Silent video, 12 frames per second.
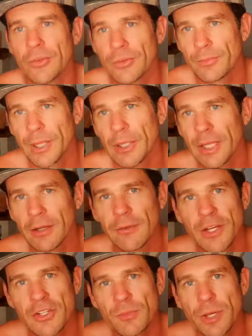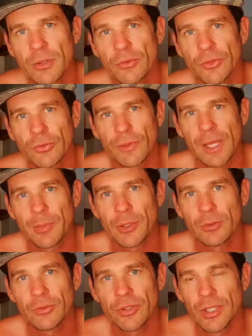pedaling innovation pedals, those flat
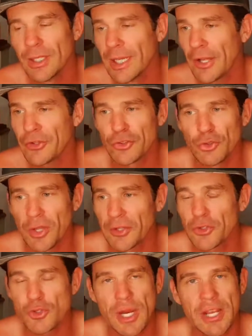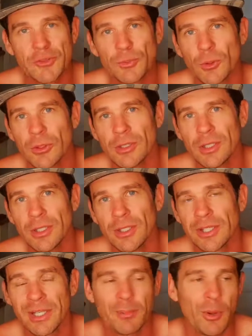pedals, and just use, that's your transport.
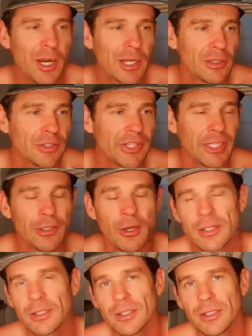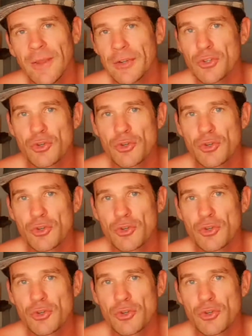Get a bike, like a D-Lock, that's your